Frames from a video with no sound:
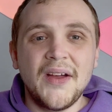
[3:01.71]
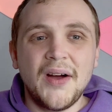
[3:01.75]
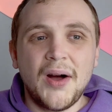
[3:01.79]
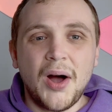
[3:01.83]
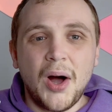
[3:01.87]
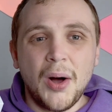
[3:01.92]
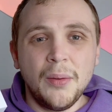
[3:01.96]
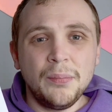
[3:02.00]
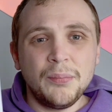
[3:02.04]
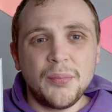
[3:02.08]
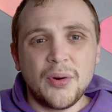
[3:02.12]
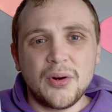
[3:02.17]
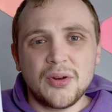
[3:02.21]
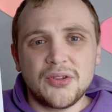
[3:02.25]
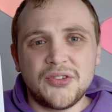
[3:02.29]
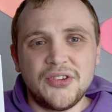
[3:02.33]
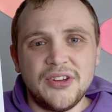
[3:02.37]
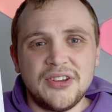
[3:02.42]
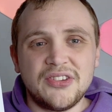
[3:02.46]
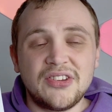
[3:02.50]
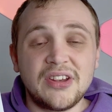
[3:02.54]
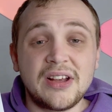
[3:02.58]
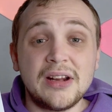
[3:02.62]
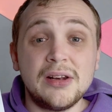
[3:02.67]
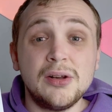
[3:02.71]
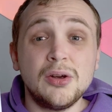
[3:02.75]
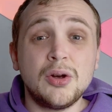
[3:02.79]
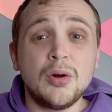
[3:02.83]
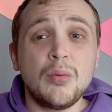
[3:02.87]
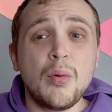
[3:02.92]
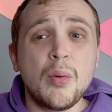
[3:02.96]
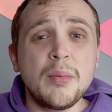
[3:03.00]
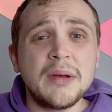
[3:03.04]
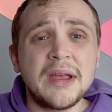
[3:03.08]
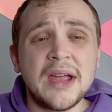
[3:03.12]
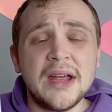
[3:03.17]
unbox it, take a look at
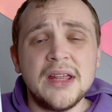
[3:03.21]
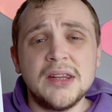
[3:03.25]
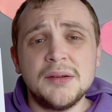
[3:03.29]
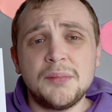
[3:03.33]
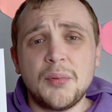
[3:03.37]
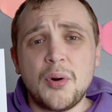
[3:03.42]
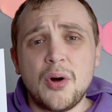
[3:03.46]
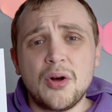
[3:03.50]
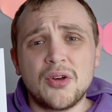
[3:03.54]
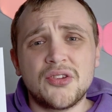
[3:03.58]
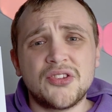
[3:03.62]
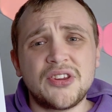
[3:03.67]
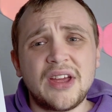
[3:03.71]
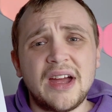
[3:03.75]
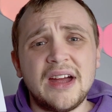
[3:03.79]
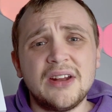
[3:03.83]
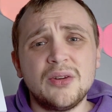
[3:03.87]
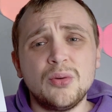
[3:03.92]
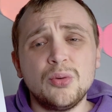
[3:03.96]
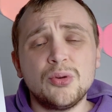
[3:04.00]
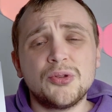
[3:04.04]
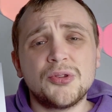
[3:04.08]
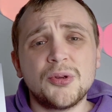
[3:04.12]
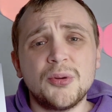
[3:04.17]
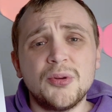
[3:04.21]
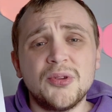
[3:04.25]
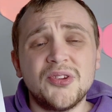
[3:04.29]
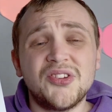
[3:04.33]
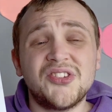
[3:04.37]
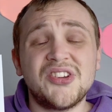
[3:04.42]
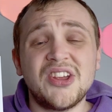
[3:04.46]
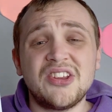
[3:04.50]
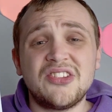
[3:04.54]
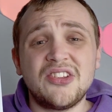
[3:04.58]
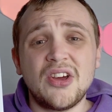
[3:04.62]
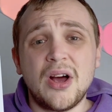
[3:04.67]
what we get in the box, and also
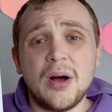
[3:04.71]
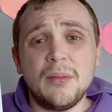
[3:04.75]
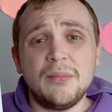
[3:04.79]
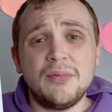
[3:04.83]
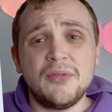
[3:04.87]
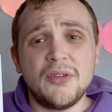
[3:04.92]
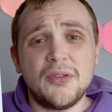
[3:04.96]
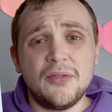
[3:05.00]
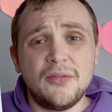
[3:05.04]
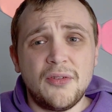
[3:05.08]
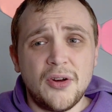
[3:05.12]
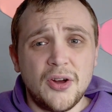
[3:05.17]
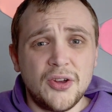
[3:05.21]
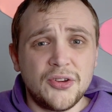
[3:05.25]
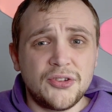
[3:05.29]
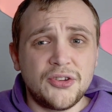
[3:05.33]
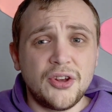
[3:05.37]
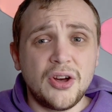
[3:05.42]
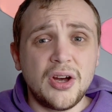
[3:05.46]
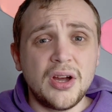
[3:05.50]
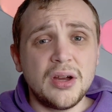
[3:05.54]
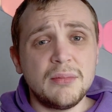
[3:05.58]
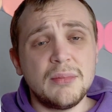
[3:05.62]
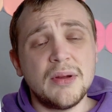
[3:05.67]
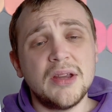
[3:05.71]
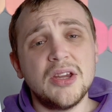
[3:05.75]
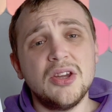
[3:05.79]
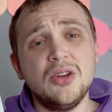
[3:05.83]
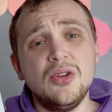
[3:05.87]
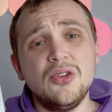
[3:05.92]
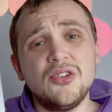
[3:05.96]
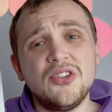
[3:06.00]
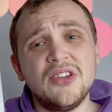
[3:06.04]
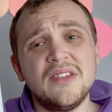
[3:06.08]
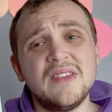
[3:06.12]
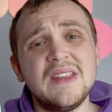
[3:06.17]
set it up for the first time
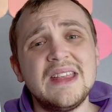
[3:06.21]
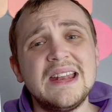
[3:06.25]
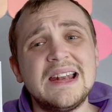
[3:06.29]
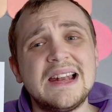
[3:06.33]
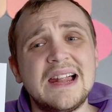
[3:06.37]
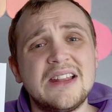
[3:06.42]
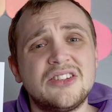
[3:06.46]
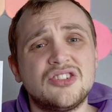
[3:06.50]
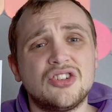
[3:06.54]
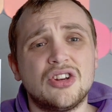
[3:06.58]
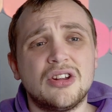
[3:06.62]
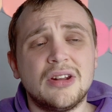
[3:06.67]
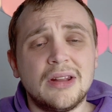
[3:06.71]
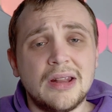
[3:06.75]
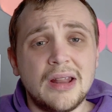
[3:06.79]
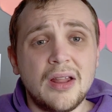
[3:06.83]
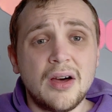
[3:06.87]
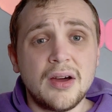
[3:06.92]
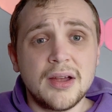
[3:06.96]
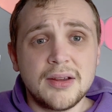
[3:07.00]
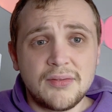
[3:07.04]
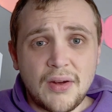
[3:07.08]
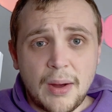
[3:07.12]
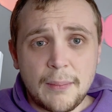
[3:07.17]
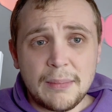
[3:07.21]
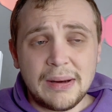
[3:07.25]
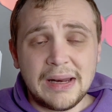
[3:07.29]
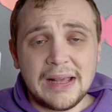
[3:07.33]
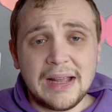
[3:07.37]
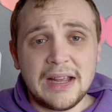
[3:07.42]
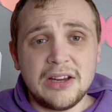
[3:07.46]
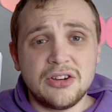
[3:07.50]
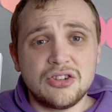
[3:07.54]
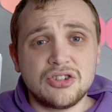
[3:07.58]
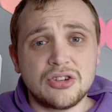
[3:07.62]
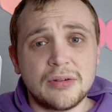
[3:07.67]
using the Ledger Live
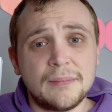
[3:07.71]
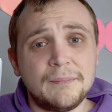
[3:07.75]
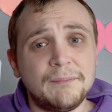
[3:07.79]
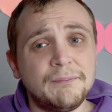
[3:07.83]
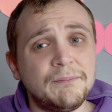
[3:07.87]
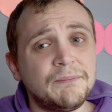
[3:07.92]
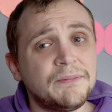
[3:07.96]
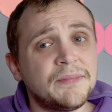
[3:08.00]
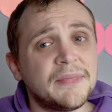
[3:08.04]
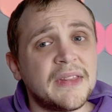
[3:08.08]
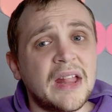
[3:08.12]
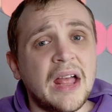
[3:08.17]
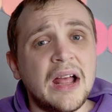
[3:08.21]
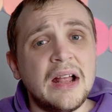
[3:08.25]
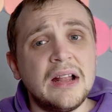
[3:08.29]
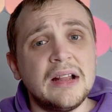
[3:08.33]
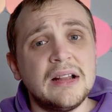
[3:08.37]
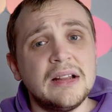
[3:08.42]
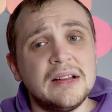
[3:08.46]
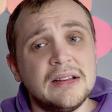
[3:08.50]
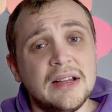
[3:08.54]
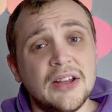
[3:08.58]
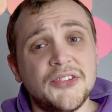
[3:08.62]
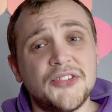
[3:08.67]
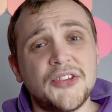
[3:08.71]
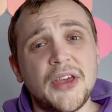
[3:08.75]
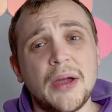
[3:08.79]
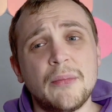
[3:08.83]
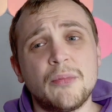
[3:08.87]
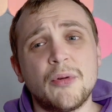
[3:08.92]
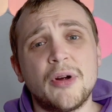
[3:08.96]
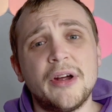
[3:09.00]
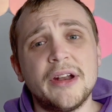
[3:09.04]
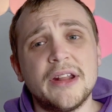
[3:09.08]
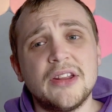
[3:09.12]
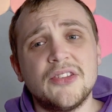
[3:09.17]
application. Let's get
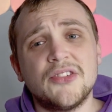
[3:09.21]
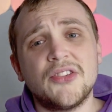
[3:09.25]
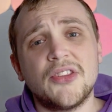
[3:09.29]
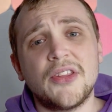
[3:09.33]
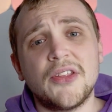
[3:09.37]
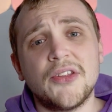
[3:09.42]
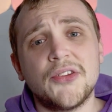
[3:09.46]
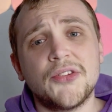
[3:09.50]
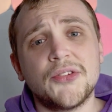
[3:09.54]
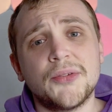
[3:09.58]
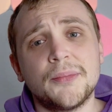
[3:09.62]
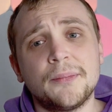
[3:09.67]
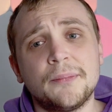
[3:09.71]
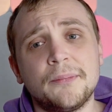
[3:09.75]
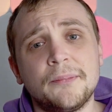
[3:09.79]
right into this.